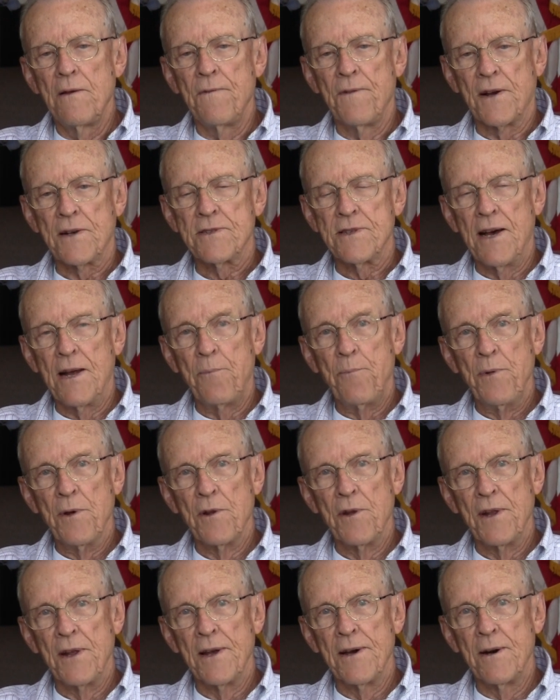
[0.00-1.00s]
fix that
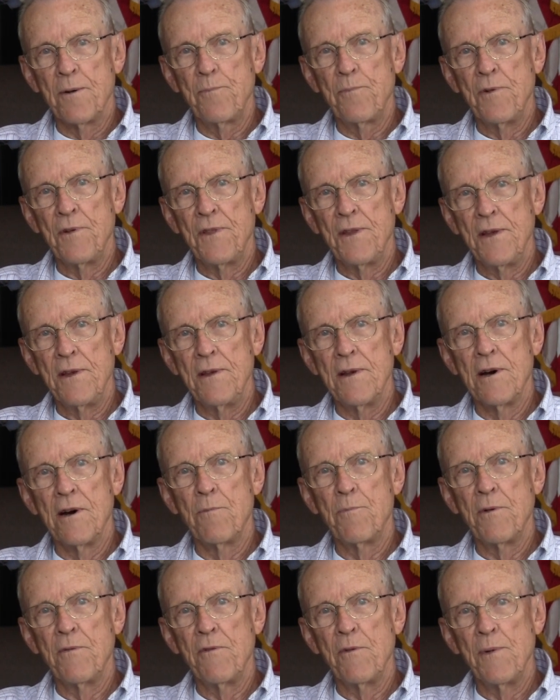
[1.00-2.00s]
building up with the
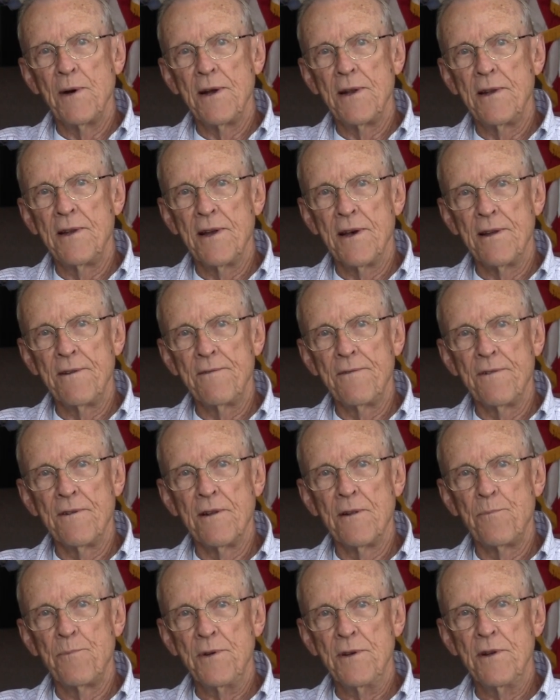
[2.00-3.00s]
help of about 10
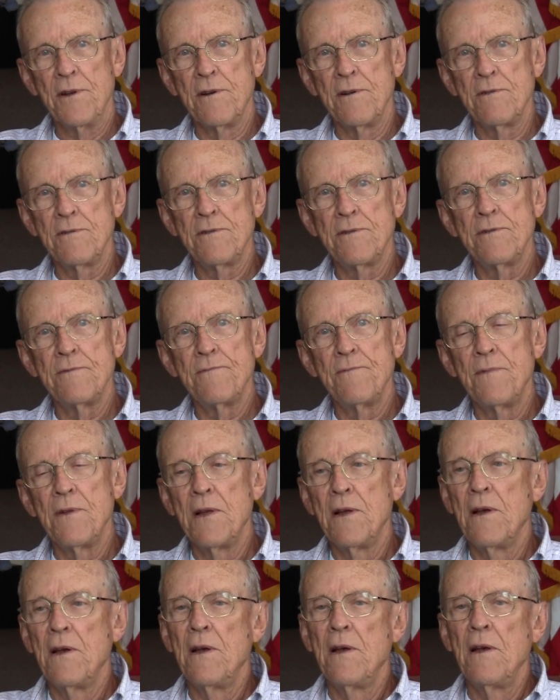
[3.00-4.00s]
Filipinos.
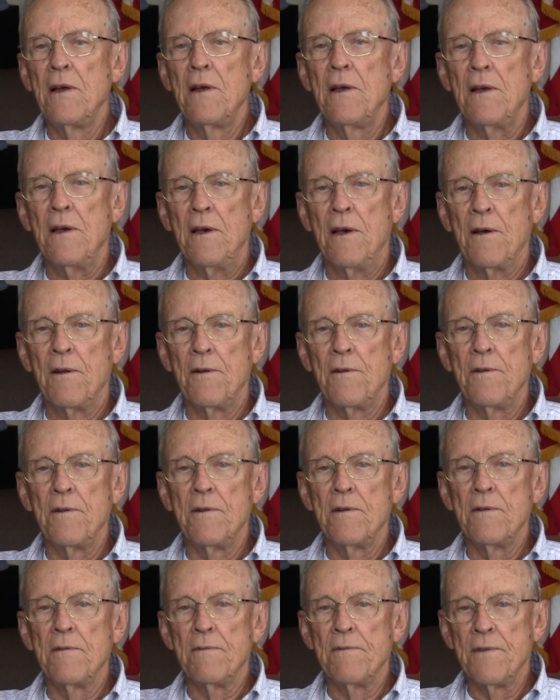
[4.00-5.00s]
And
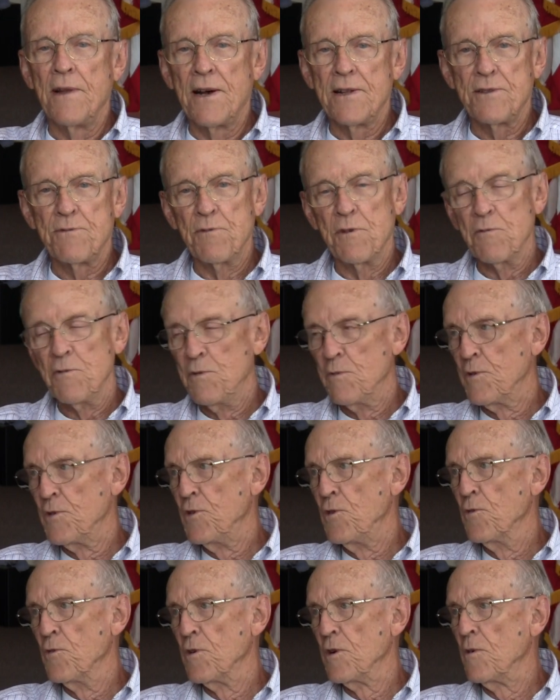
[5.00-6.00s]
that's what we were
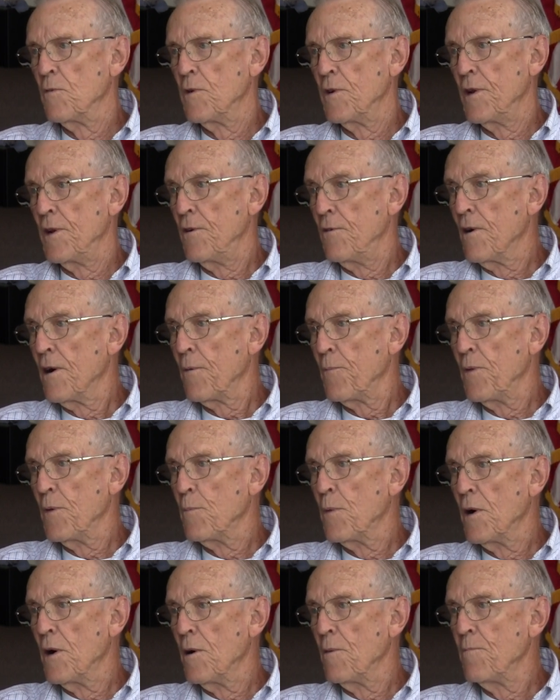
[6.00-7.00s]
doing when they dropped the
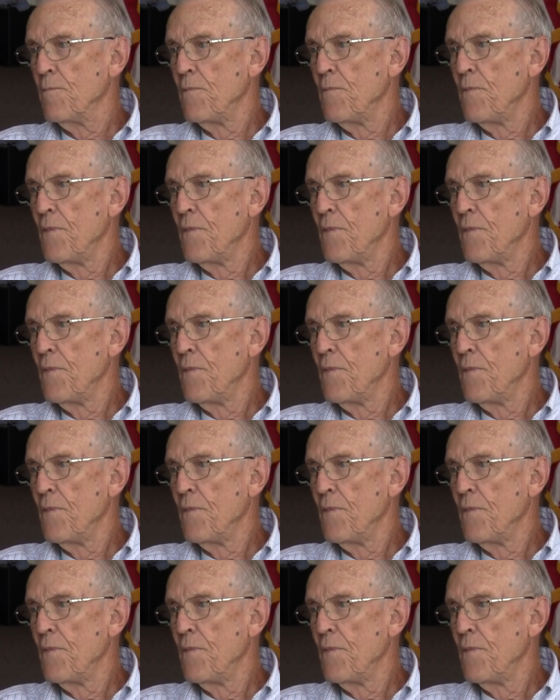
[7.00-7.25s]
bomb.